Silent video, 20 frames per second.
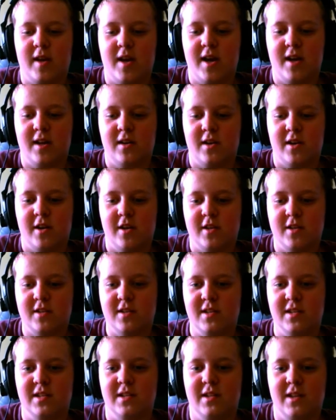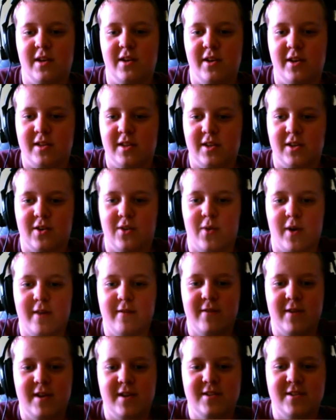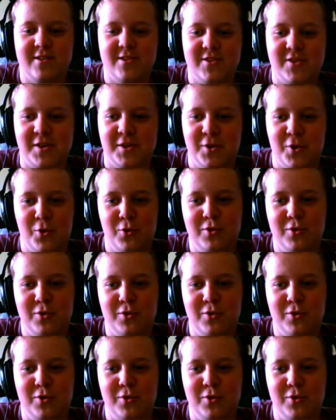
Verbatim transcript: Cat DOS. I like that Kwai face. It's like the